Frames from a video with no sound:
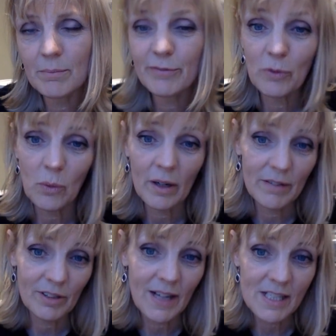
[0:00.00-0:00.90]
before
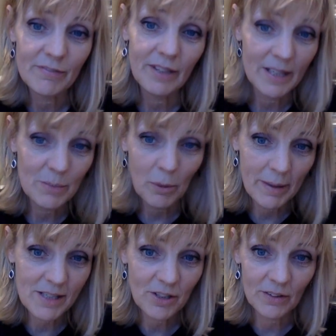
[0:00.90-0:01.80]
have classified as more
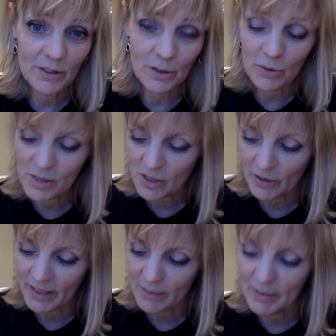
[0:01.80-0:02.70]
masculine notes are
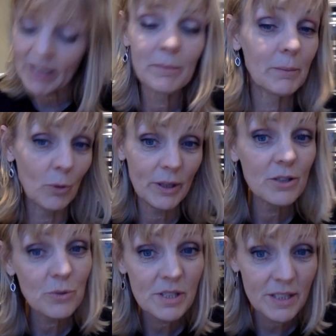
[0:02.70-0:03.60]
kind of becoming more
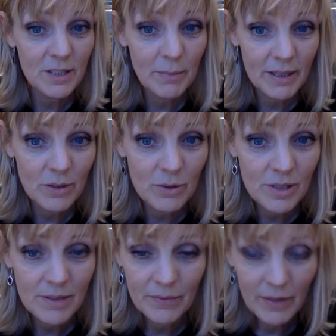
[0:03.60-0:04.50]
interesting to my
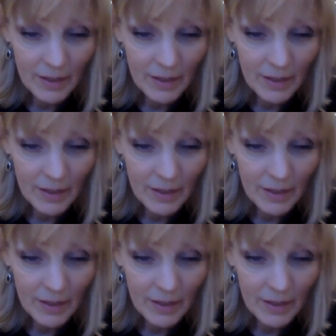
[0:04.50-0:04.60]
nose.